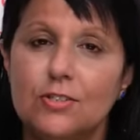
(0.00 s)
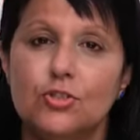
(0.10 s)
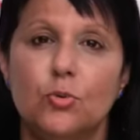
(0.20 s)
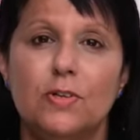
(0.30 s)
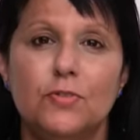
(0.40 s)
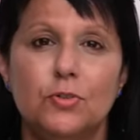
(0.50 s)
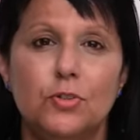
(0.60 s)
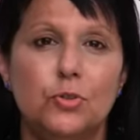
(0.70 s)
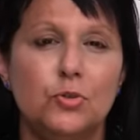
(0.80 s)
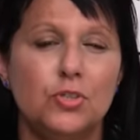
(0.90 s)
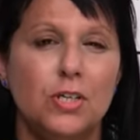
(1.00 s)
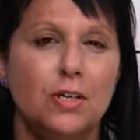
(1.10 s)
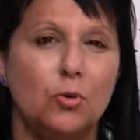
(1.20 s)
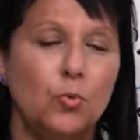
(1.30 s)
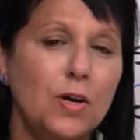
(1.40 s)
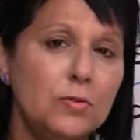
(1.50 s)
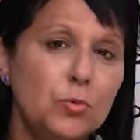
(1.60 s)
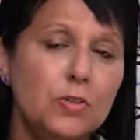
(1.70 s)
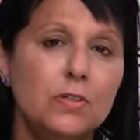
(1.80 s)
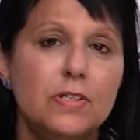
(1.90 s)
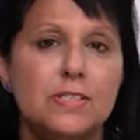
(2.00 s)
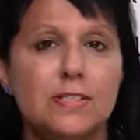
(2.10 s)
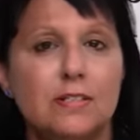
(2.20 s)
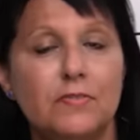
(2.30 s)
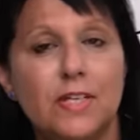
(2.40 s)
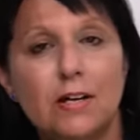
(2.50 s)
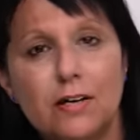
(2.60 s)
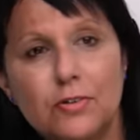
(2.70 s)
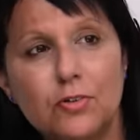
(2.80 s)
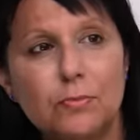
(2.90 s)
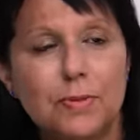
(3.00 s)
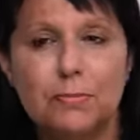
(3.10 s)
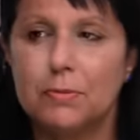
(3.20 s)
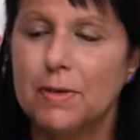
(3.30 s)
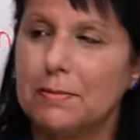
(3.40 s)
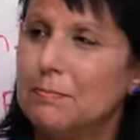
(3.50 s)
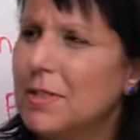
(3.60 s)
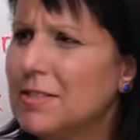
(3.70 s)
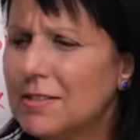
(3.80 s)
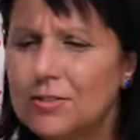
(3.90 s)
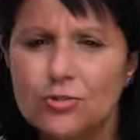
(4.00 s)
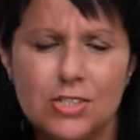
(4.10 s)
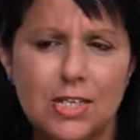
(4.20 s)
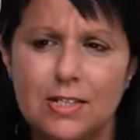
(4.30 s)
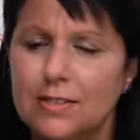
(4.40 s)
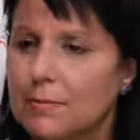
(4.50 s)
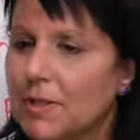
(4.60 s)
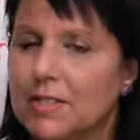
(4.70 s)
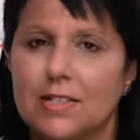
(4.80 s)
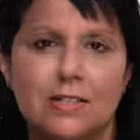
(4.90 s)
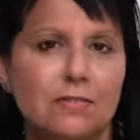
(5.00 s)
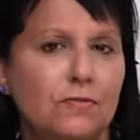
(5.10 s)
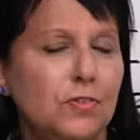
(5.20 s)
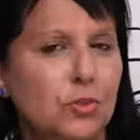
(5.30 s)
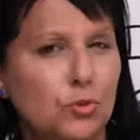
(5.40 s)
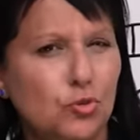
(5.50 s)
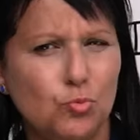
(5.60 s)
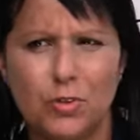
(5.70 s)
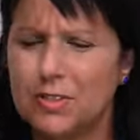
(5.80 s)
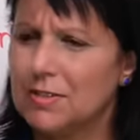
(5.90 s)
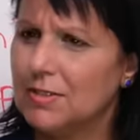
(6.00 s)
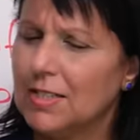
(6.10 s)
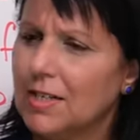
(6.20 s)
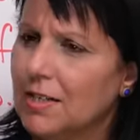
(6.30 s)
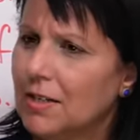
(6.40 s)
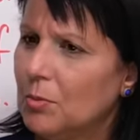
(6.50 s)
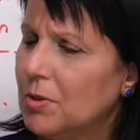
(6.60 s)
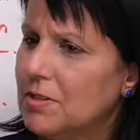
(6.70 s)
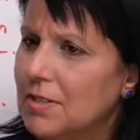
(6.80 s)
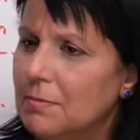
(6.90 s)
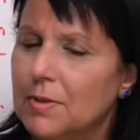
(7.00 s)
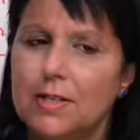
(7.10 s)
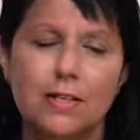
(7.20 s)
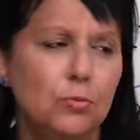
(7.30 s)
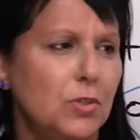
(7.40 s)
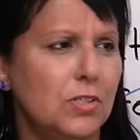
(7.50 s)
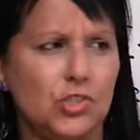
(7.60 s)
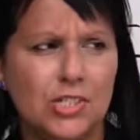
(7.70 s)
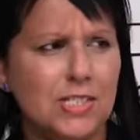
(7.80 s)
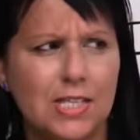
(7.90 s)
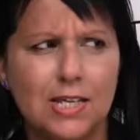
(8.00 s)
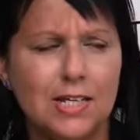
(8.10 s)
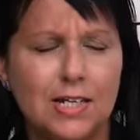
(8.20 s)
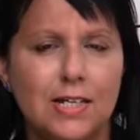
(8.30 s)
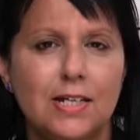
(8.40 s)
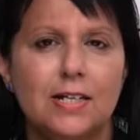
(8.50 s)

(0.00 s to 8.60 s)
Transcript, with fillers: So if you use one word instead of the other, people might misunderstand, they might get confused. What is he, what does he mean? What is she saying?